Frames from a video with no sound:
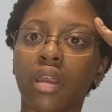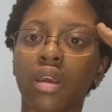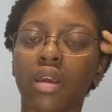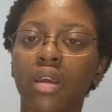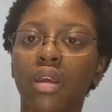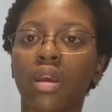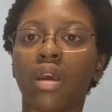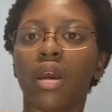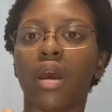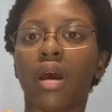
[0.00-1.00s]
like
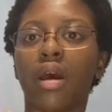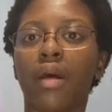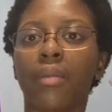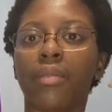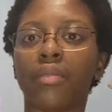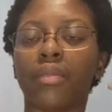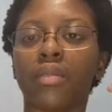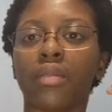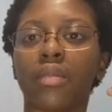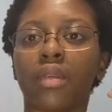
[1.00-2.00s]
of
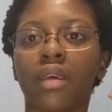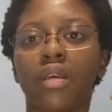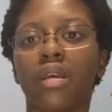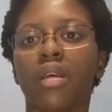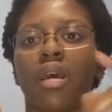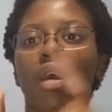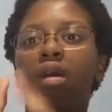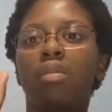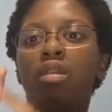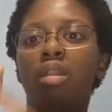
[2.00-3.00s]

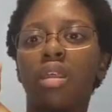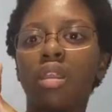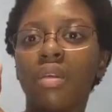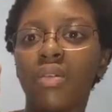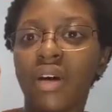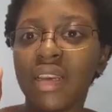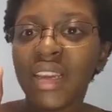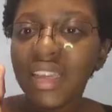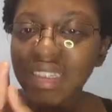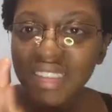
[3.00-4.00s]
this one,